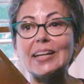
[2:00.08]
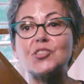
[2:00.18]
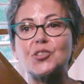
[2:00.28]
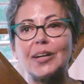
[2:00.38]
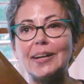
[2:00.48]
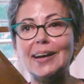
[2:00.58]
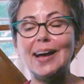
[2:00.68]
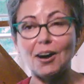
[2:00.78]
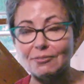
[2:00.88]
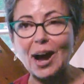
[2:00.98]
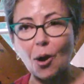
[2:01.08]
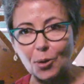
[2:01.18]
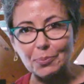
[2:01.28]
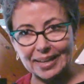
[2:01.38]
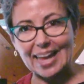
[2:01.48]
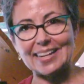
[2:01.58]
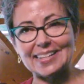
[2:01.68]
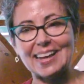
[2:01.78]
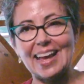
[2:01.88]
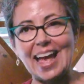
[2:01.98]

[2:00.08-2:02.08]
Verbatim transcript: history of our planet,